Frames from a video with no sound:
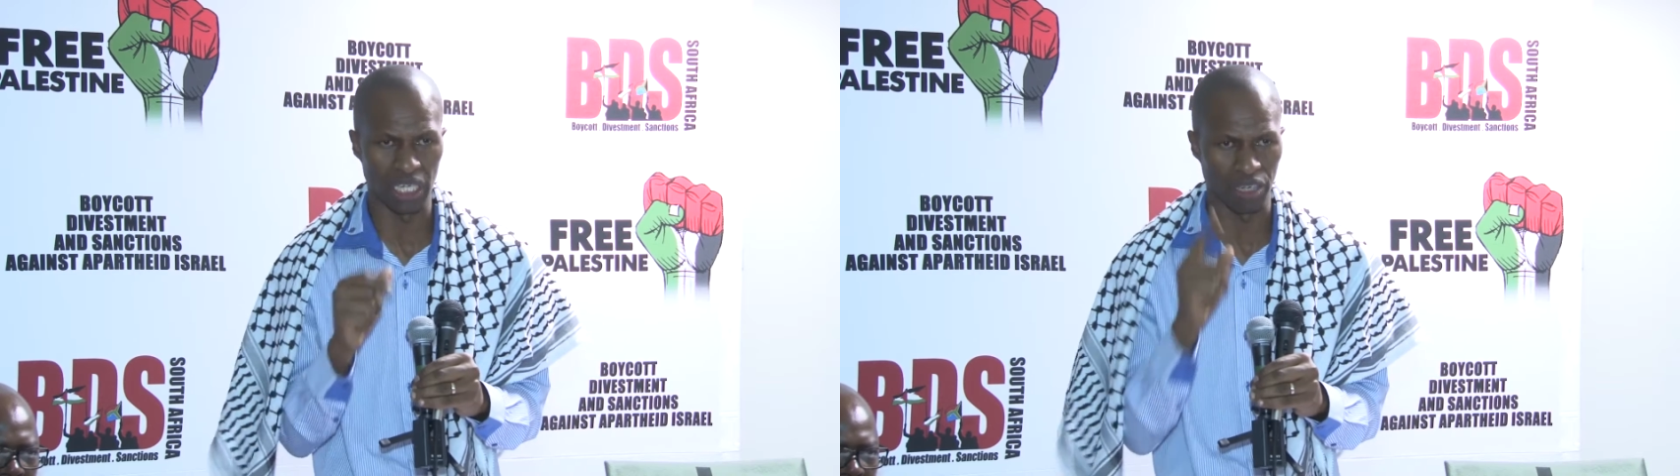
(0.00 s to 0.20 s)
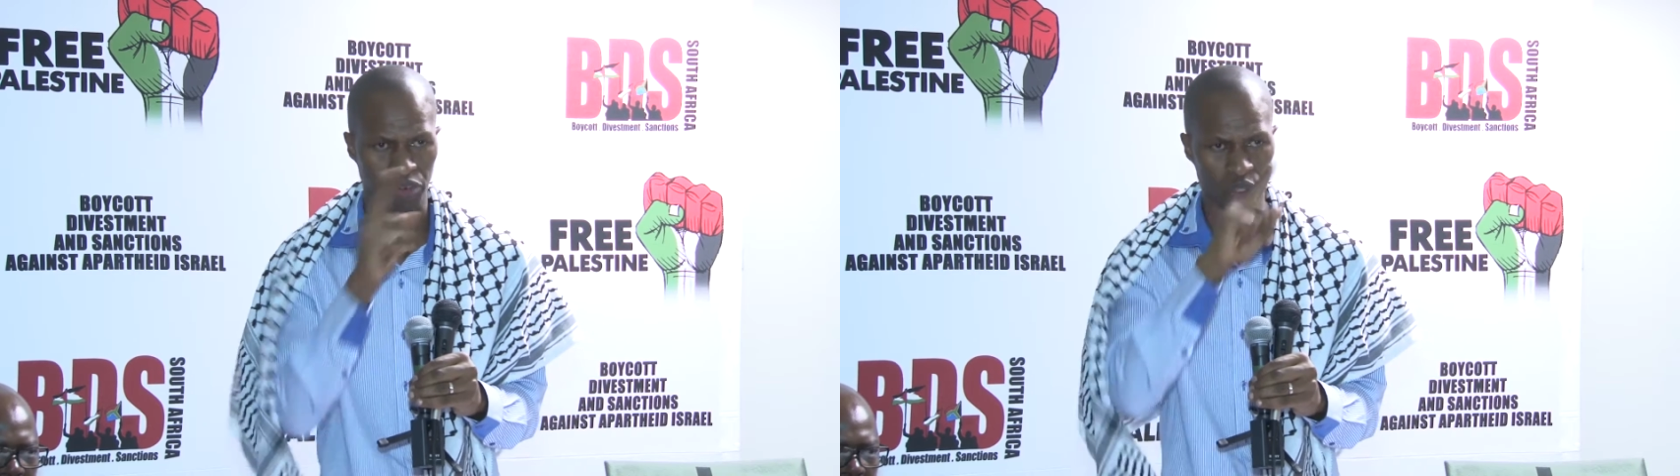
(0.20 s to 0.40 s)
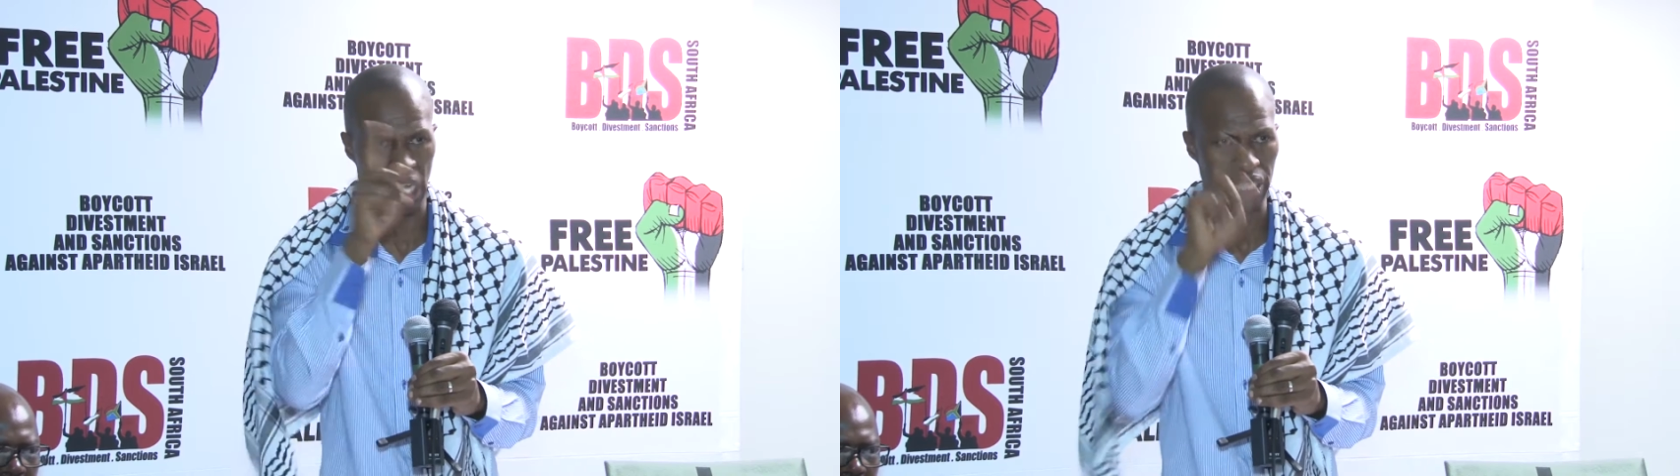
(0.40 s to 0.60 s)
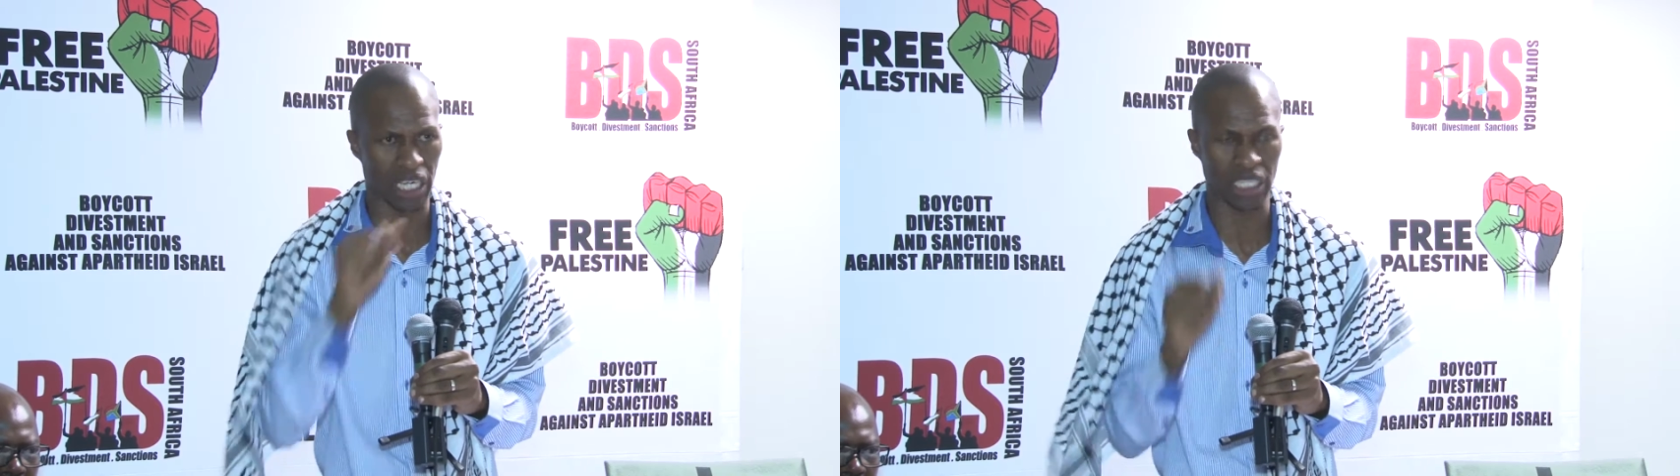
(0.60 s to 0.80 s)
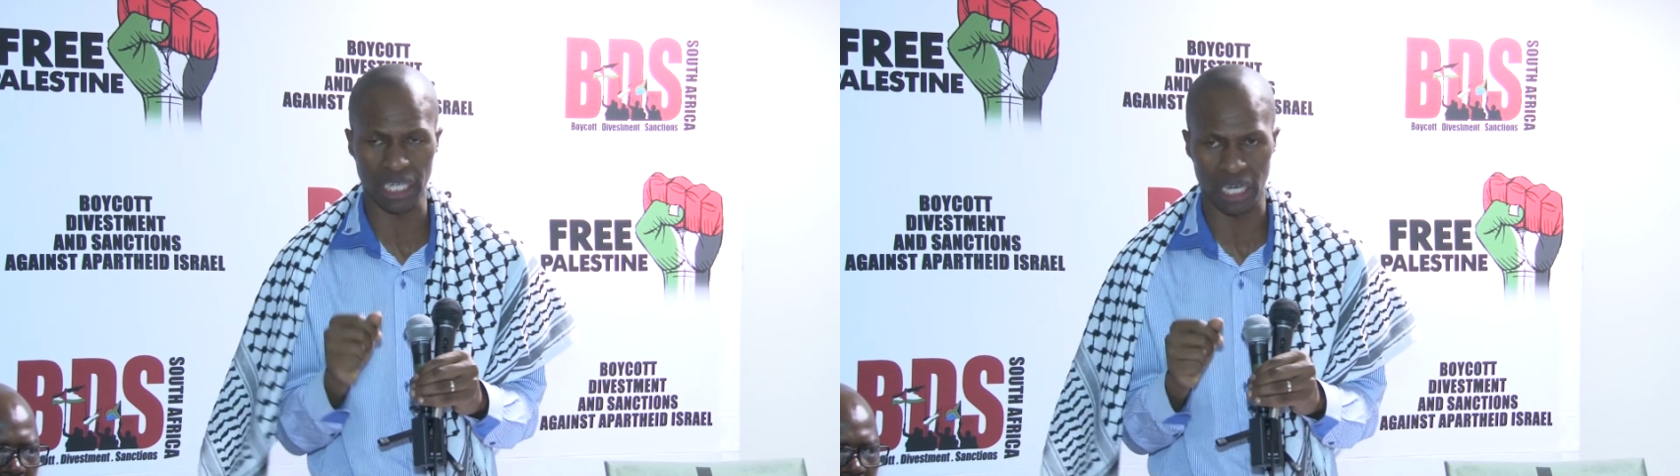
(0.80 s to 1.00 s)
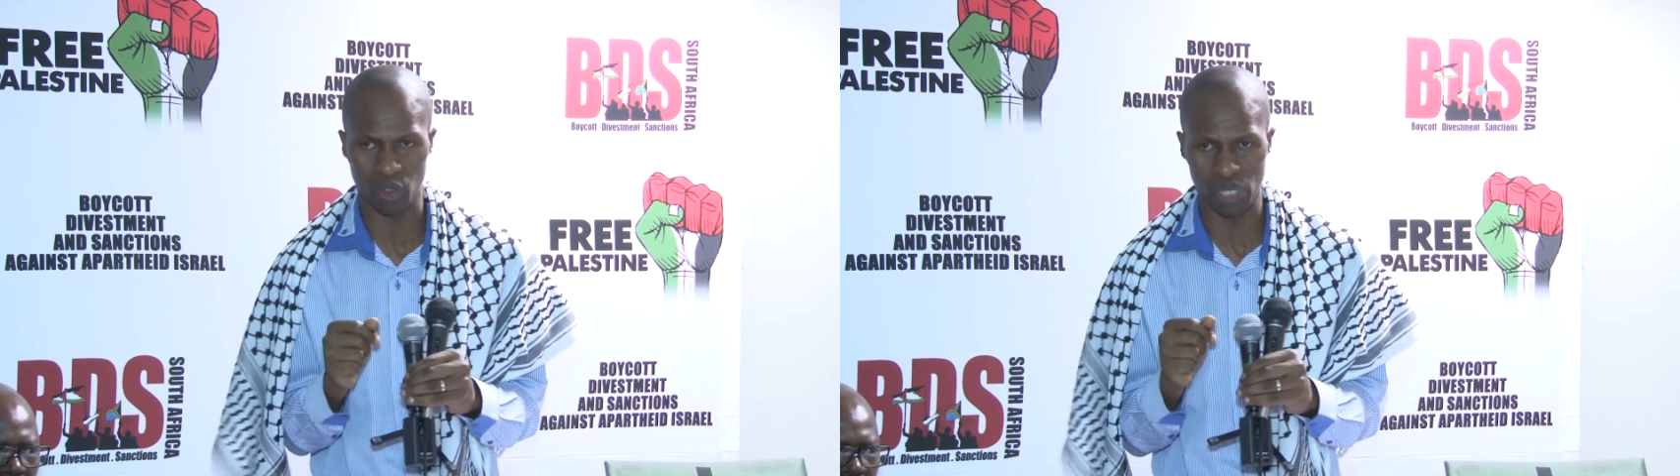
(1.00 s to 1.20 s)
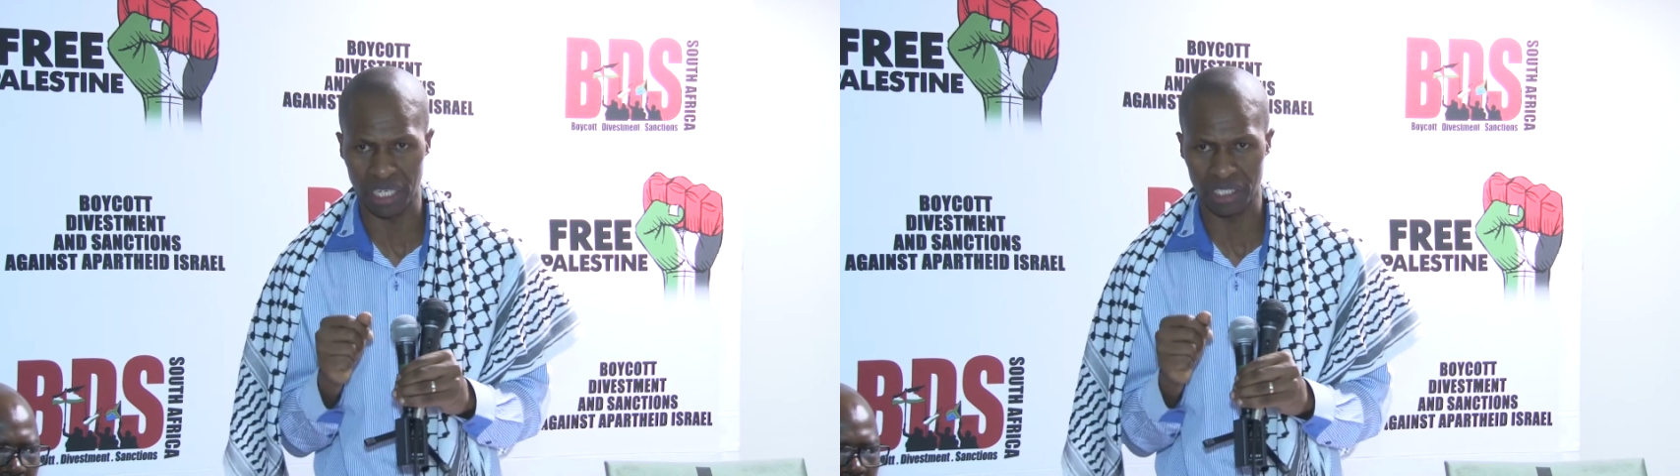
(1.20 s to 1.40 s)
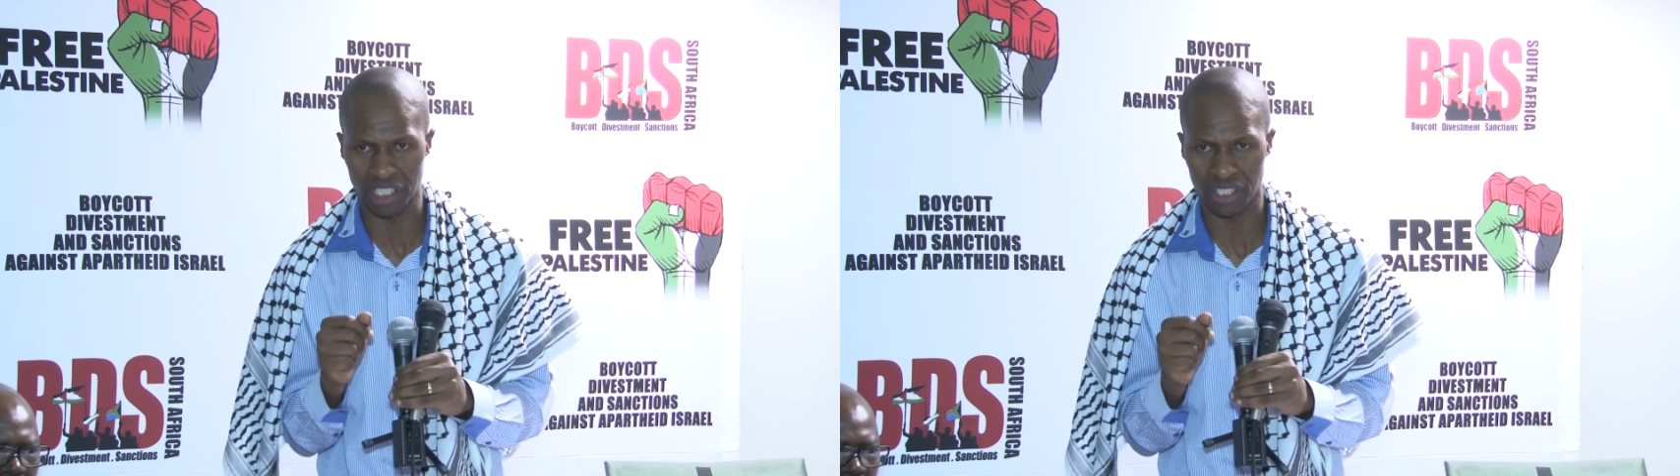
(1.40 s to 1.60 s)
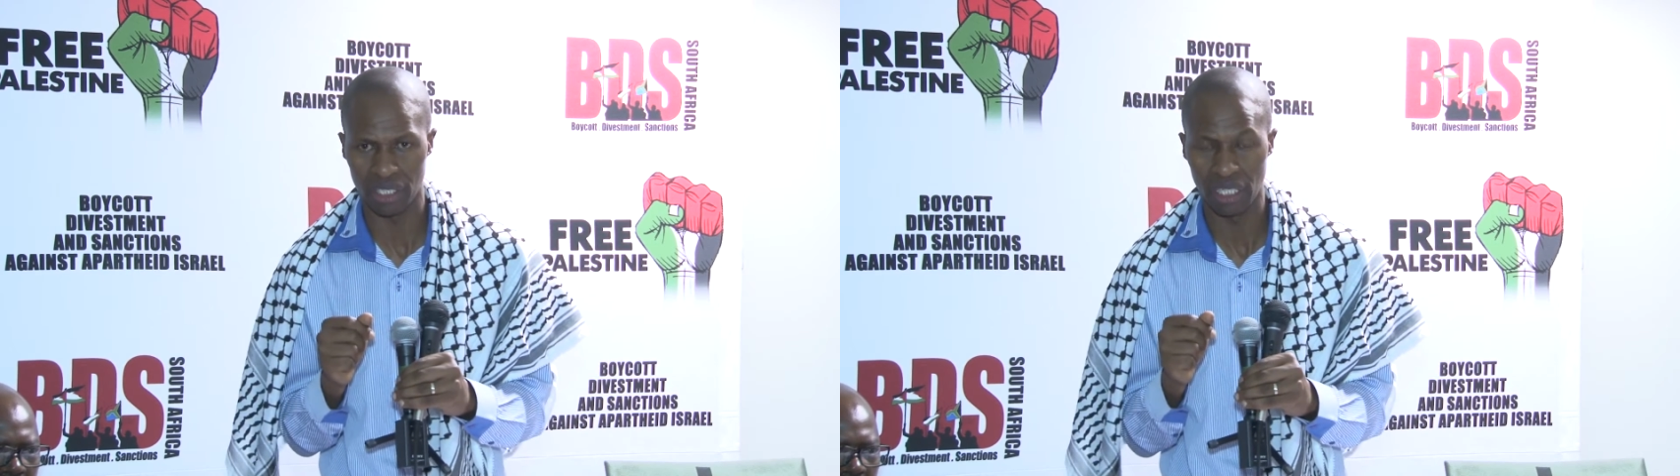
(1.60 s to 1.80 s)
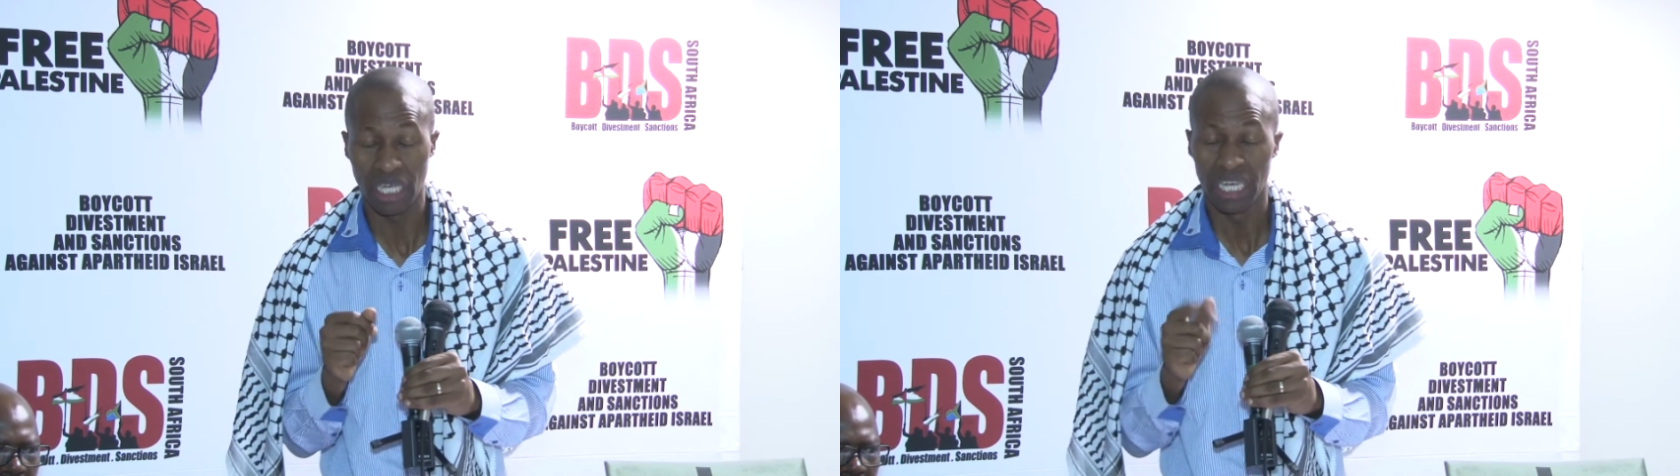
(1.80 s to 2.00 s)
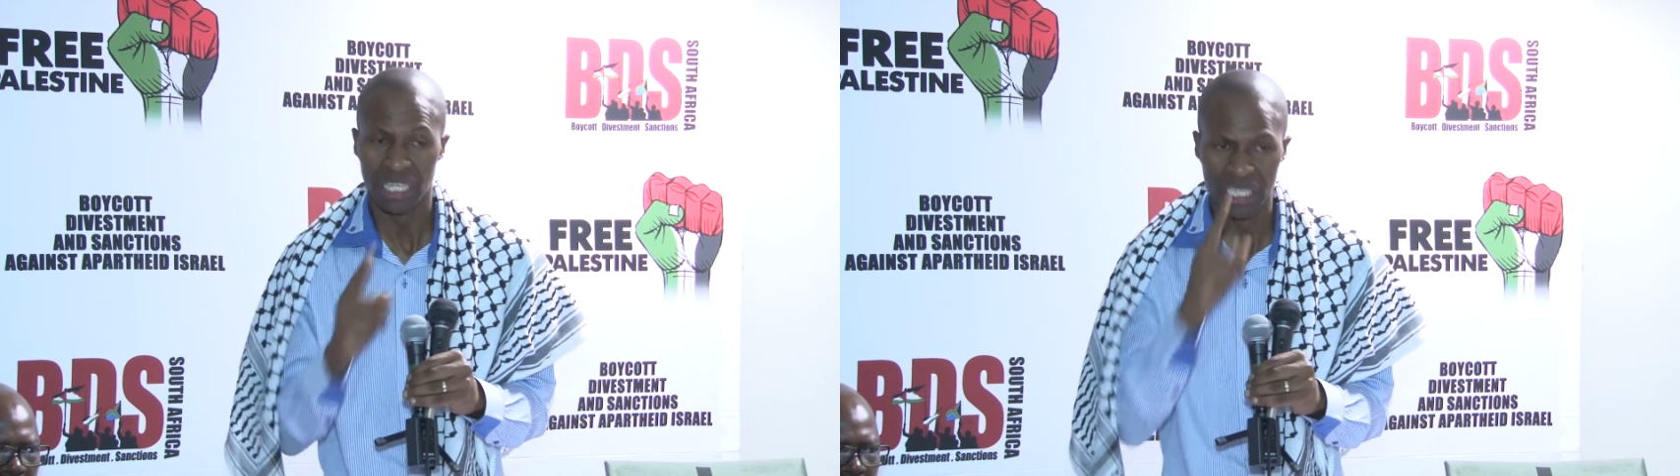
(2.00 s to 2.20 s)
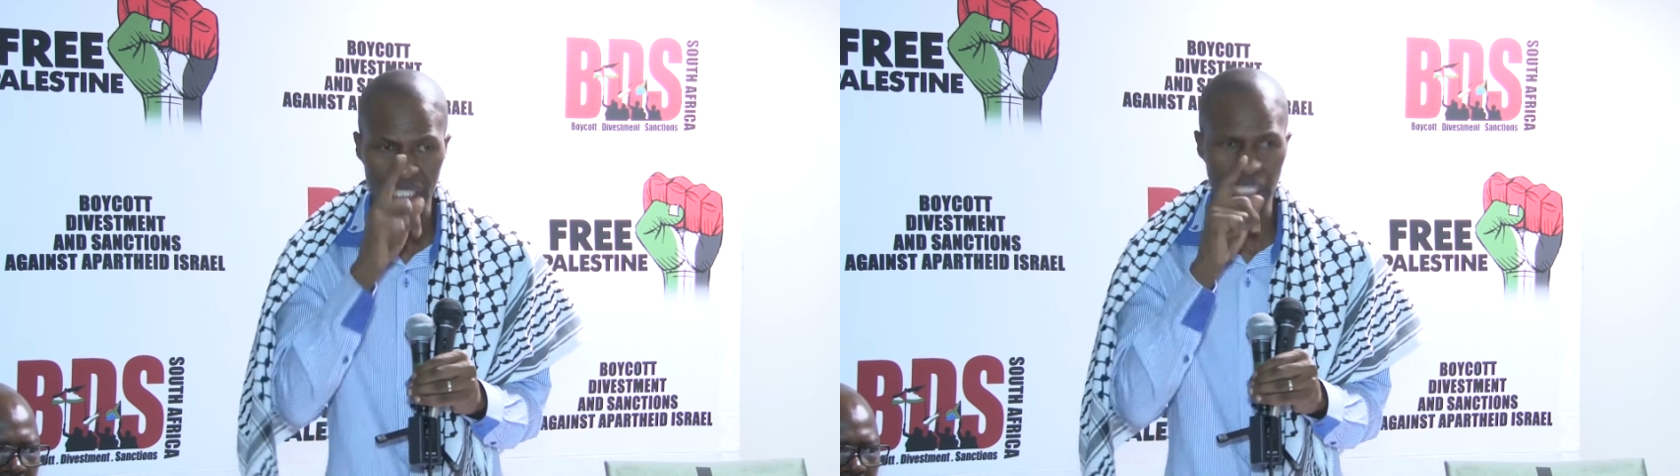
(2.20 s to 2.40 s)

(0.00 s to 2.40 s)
at the Food Agricultural Organization. He